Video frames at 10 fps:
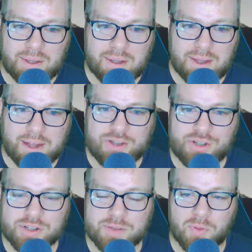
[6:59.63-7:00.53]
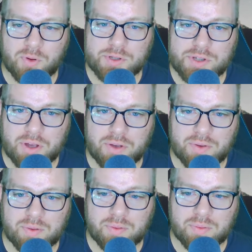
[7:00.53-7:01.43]
it's just more
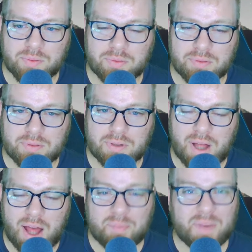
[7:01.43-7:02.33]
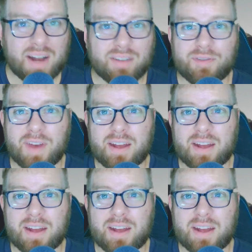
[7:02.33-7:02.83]
so I'm not a fan